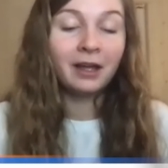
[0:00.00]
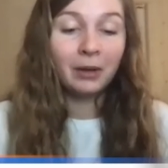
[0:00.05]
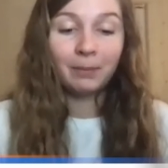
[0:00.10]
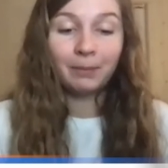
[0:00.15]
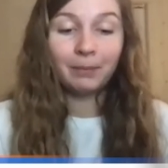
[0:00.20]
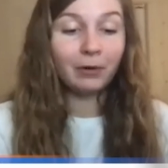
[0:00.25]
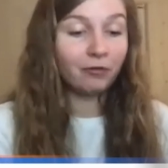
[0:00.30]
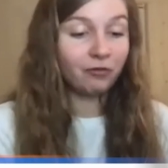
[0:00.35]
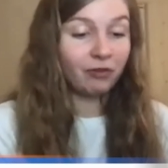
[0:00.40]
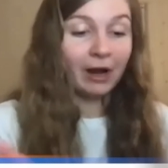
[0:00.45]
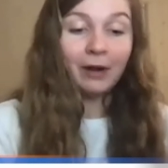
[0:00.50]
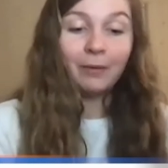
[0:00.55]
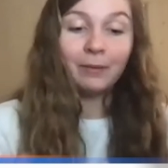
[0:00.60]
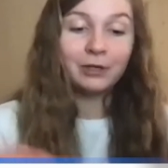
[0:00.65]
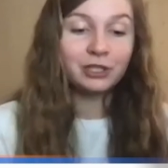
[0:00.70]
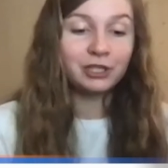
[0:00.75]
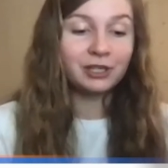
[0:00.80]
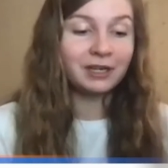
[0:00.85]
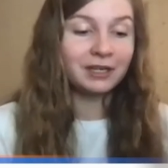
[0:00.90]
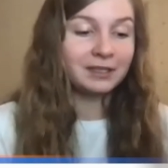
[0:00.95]
But right when
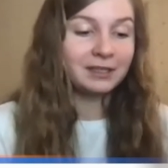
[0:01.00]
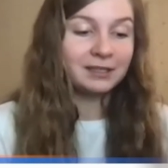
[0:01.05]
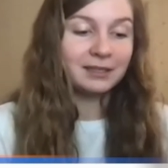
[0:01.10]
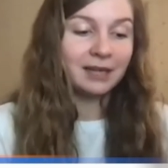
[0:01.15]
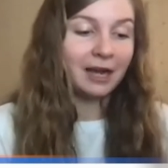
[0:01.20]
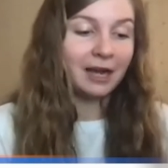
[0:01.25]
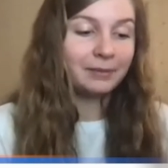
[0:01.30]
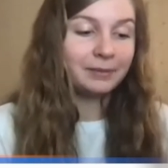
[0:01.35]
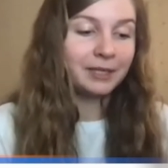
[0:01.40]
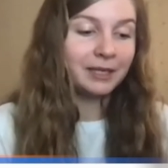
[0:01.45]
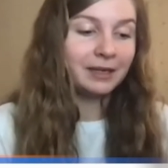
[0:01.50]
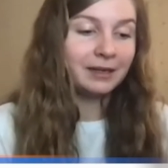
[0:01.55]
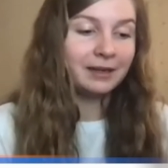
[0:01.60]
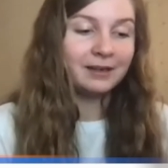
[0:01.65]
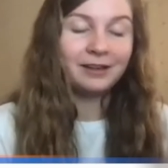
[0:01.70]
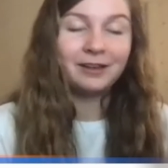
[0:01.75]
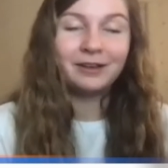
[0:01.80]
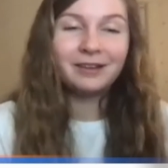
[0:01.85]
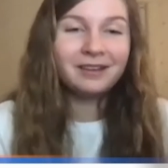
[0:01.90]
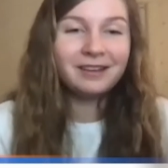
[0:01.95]
she gets adopted,
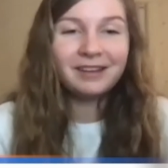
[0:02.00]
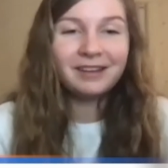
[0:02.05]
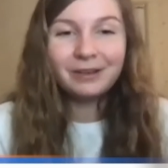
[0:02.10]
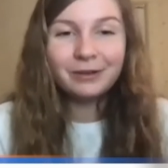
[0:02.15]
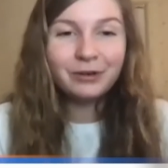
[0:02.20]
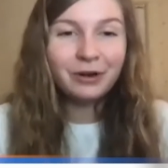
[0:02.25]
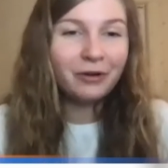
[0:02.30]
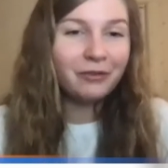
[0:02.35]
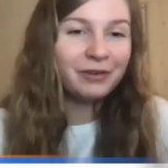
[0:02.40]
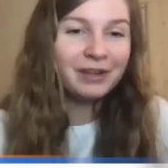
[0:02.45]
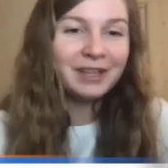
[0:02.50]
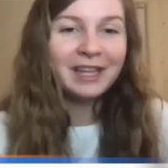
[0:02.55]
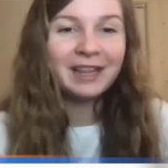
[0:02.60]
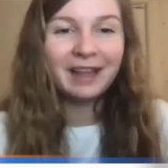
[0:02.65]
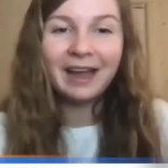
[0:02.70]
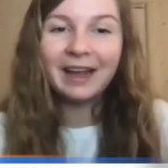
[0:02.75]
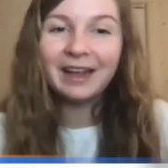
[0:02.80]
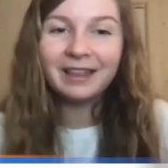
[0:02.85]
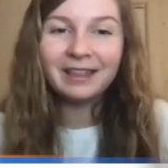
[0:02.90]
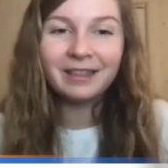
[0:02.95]
you, you don't really
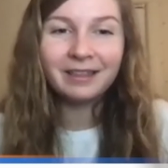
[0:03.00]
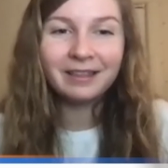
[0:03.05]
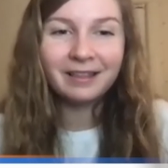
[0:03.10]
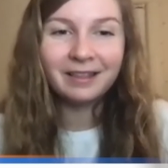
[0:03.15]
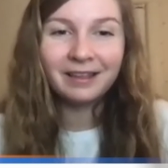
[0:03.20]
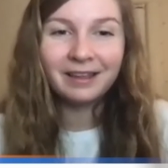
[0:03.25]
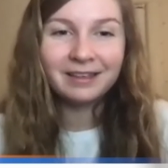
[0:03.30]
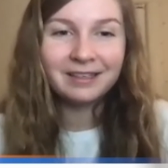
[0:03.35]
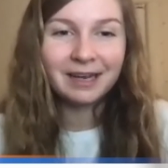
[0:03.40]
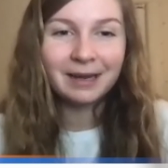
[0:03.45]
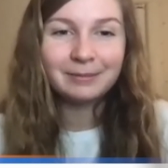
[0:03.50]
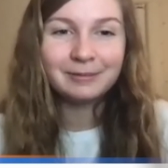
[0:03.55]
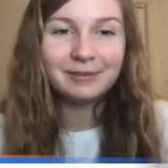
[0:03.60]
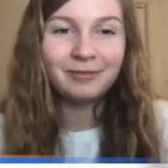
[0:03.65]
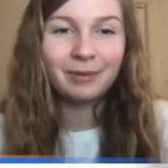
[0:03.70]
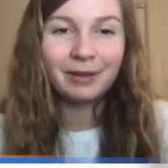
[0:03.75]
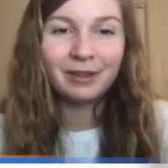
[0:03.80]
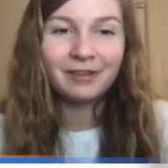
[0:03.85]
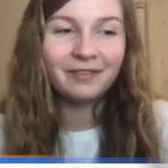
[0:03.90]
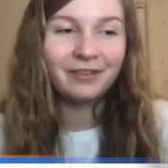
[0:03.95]
like the, adoptive
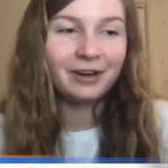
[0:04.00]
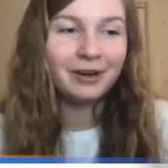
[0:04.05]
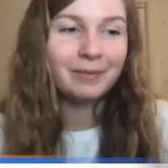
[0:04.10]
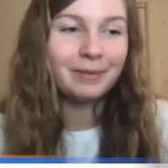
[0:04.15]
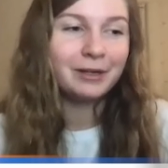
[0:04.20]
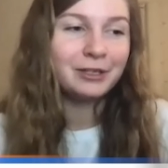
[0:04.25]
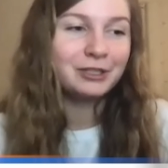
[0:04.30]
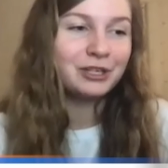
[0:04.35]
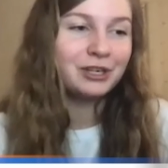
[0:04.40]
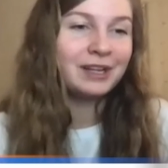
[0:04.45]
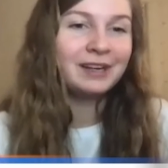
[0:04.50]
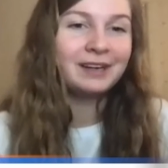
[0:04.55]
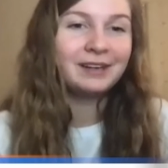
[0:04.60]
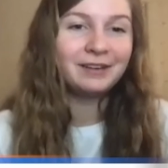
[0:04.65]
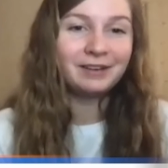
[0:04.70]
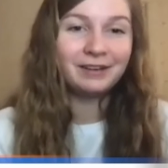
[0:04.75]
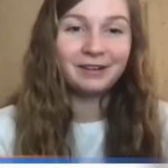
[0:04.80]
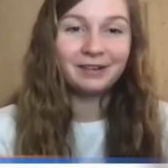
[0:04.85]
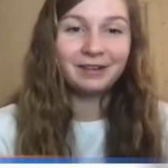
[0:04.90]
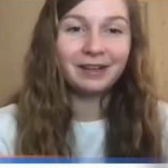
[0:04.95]
mother very much.
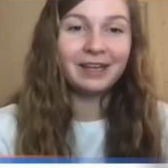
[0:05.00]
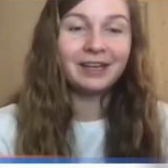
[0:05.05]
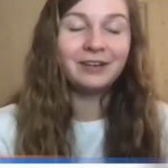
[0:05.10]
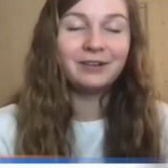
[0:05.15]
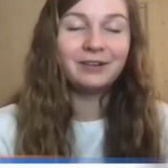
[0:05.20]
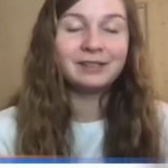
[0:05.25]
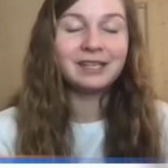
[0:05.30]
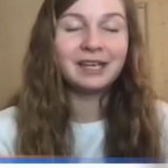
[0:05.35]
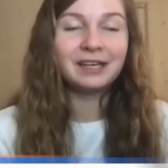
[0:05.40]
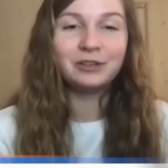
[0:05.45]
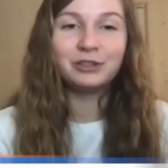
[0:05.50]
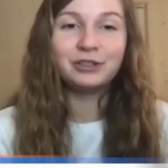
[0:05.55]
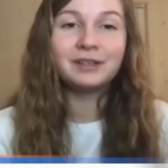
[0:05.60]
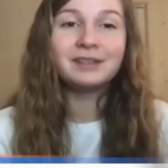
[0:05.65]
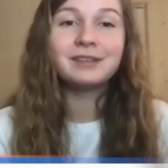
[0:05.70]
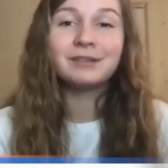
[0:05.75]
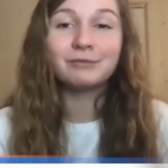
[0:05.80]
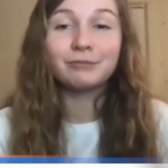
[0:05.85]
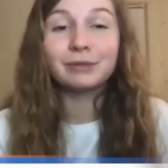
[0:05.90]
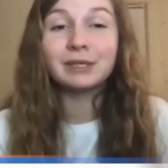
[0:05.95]
And like you said, she
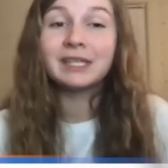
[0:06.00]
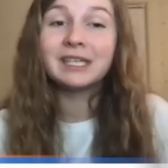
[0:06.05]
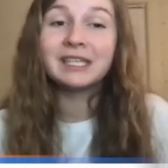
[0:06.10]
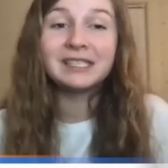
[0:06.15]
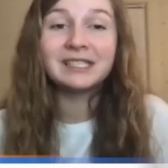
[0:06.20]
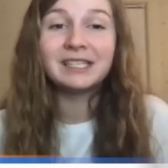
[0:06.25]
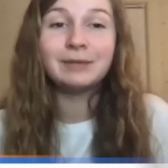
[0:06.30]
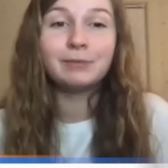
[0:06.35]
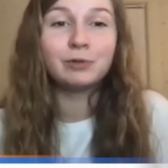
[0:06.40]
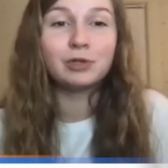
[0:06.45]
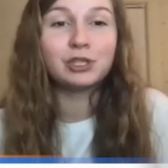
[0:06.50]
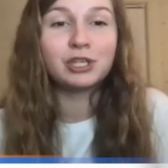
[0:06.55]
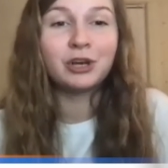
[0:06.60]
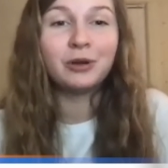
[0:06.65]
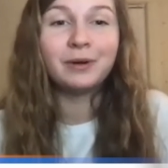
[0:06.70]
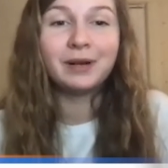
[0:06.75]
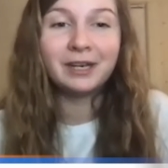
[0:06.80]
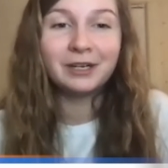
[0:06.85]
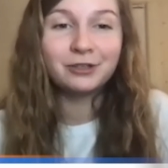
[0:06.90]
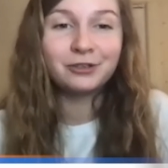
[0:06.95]
doesn't really seem to show
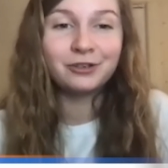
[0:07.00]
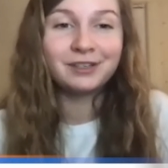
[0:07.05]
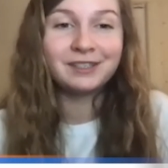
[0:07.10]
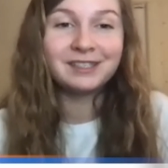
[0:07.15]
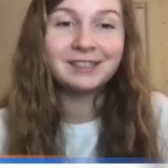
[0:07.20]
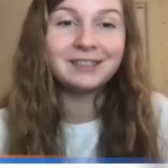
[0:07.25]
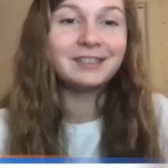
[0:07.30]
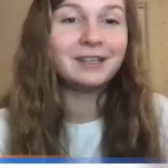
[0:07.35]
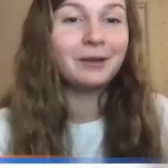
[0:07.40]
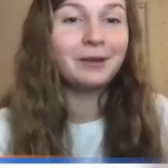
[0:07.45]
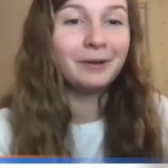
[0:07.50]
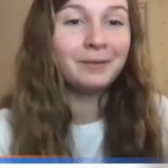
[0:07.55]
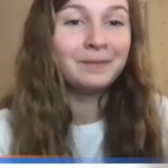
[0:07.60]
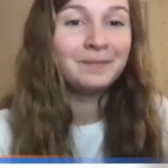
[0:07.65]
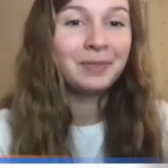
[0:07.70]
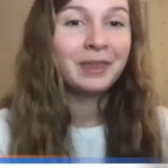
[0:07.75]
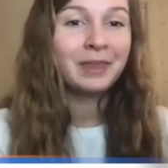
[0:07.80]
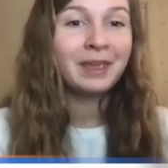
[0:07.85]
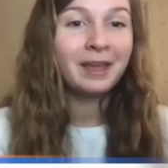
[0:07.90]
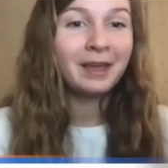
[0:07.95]
an interest until
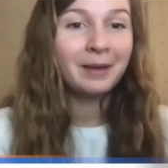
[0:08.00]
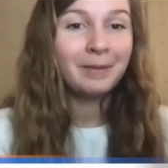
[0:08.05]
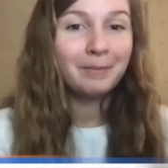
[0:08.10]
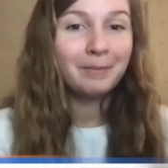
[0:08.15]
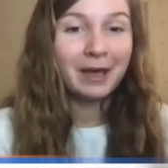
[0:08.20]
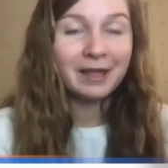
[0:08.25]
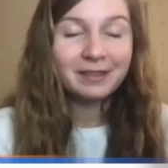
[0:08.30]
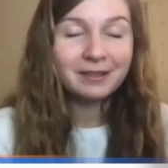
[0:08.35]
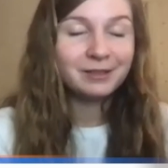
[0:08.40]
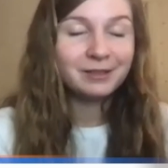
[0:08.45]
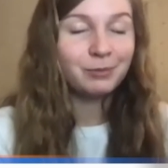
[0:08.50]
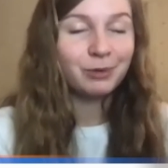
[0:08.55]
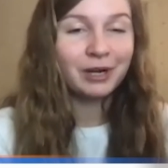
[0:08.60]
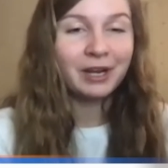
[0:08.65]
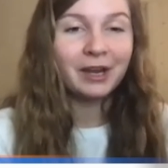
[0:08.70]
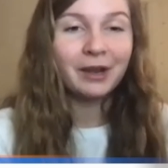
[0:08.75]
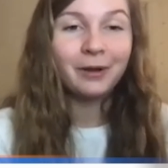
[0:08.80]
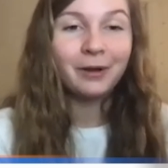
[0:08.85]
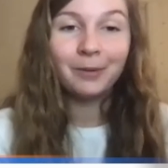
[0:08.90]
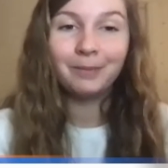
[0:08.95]
Beth is
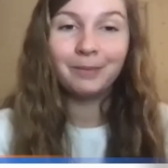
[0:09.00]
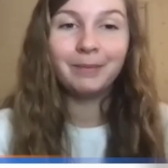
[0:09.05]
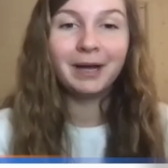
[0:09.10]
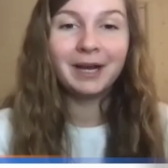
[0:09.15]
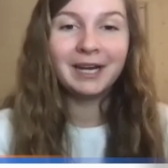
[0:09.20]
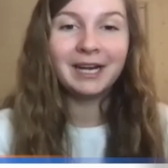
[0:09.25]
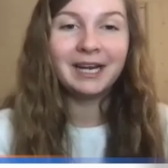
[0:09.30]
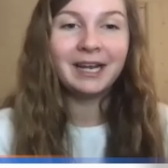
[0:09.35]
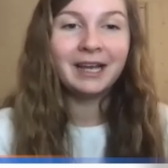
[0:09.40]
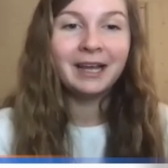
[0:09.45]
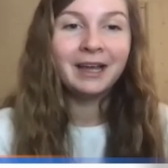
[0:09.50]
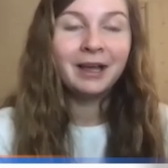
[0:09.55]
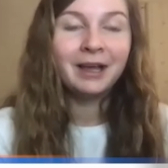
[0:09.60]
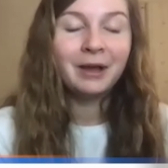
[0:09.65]
bringing home money.